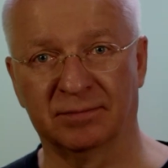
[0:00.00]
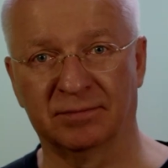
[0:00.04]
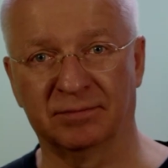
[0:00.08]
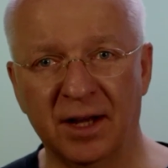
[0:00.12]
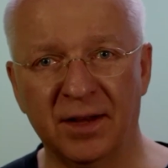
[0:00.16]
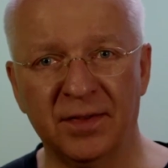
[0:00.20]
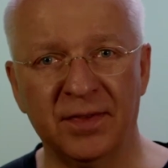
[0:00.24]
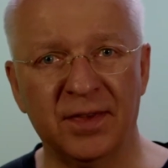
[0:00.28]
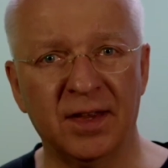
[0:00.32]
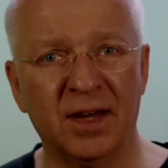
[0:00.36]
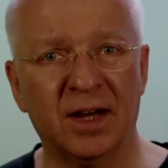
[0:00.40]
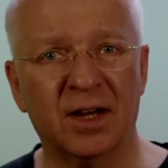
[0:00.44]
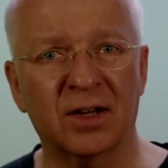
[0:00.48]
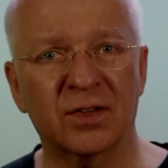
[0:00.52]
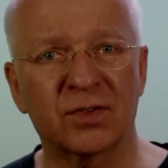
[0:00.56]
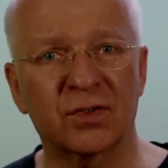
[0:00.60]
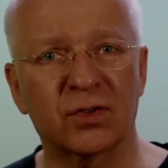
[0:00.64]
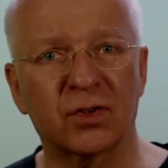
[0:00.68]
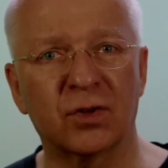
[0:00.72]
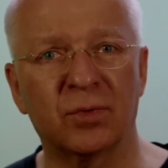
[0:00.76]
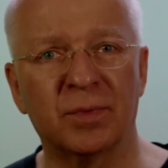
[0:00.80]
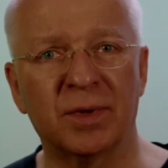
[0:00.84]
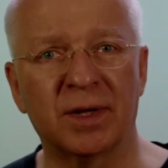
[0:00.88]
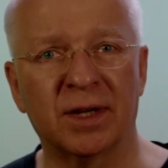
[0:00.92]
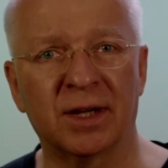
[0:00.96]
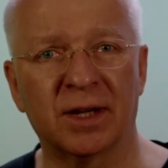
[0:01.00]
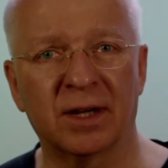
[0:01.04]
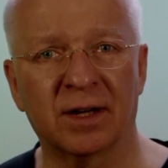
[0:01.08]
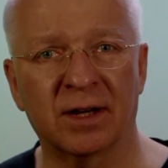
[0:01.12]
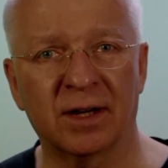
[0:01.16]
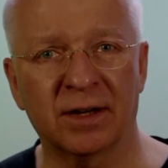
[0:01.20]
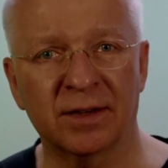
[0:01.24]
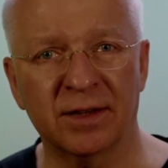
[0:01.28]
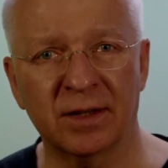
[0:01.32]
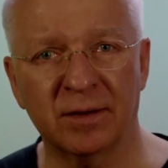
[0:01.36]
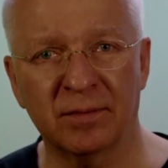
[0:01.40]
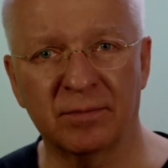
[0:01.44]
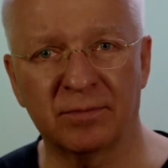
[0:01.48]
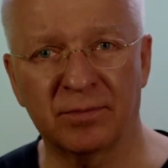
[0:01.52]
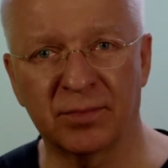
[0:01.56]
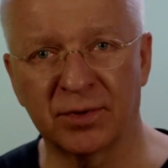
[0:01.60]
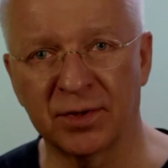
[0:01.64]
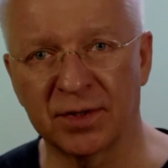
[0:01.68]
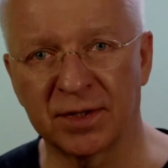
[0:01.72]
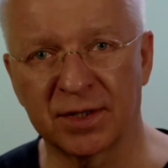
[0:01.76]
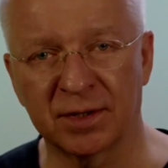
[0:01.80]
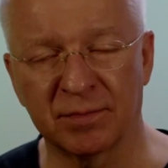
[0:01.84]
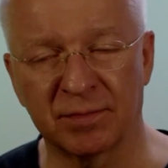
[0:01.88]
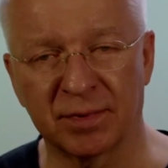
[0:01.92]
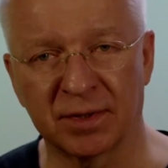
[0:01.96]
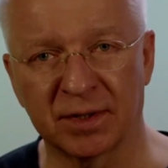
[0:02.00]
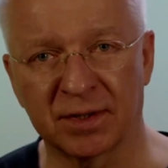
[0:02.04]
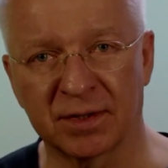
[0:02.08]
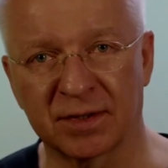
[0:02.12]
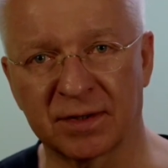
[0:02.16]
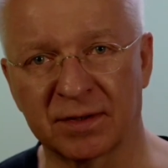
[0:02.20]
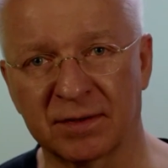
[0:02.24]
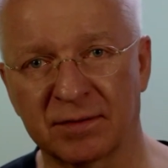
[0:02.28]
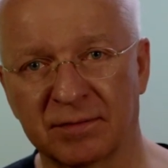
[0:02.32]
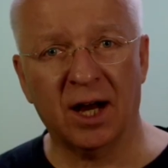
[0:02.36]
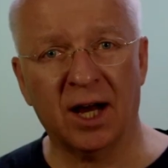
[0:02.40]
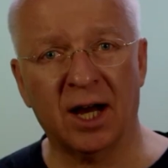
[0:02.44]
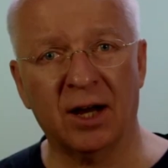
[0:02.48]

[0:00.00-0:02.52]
And there are so many other principles.